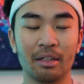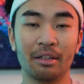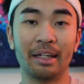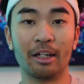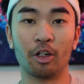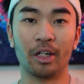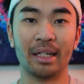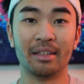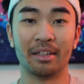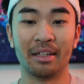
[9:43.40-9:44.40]
later
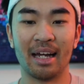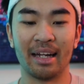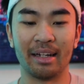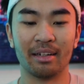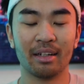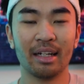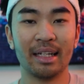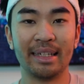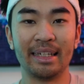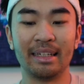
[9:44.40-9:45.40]
in the night,
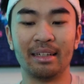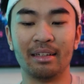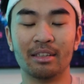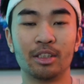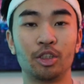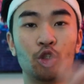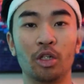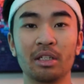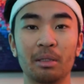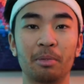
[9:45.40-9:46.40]
he
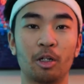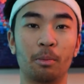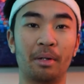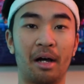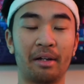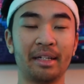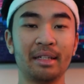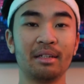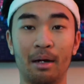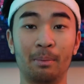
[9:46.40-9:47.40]
strung up her
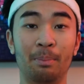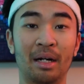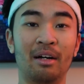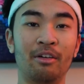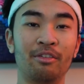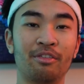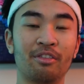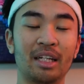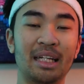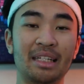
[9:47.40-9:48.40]
body above
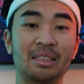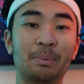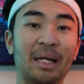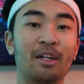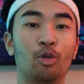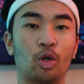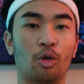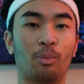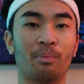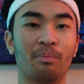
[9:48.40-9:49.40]
his
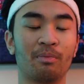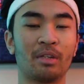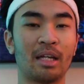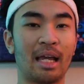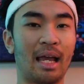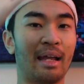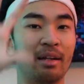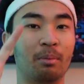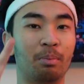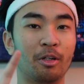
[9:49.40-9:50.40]
bedroom and
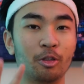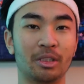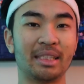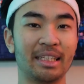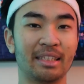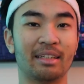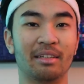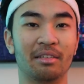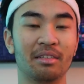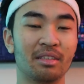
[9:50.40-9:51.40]
then
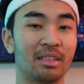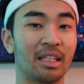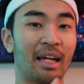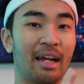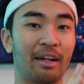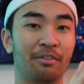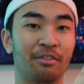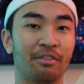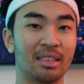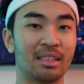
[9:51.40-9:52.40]
proceeded to have
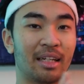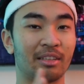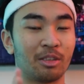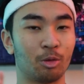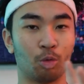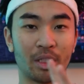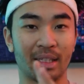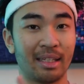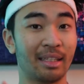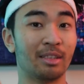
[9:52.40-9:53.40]
sex
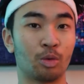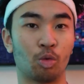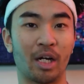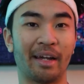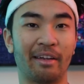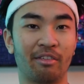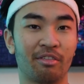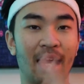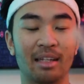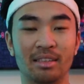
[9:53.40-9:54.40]
with his wife
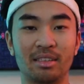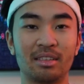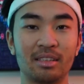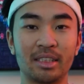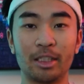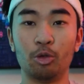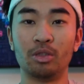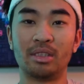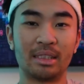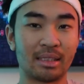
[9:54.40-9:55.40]
as she
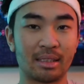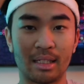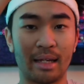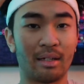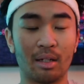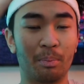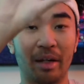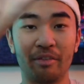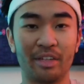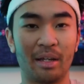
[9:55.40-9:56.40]
was just like
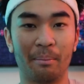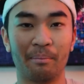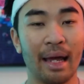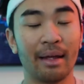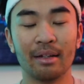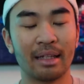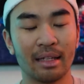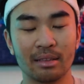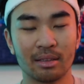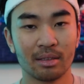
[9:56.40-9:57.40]
above them. And
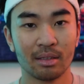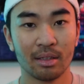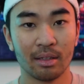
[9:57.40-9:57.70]
that's